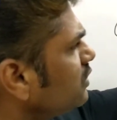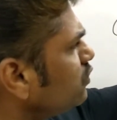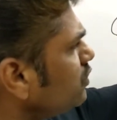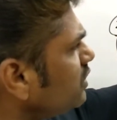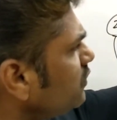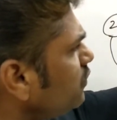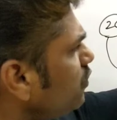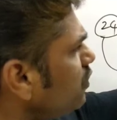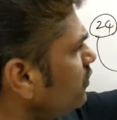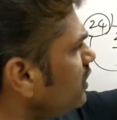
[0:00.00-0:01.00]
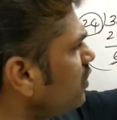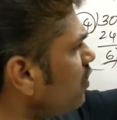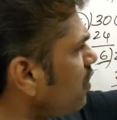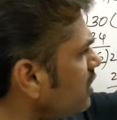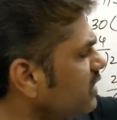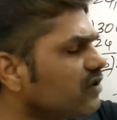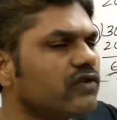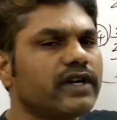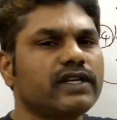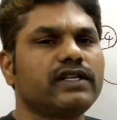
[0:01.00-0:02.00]
24 will not
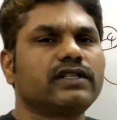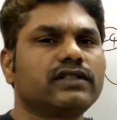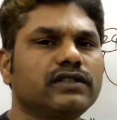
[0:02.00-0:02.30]
divide